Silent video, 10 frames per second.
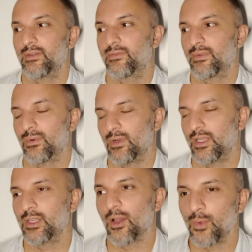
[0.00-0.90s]
For,
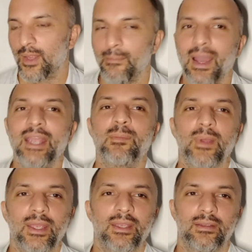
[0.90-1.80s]
you know, it may
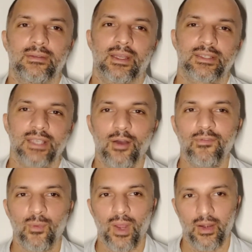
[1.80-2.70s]
be a
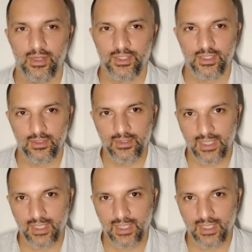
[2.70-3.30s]
self-aware excuse,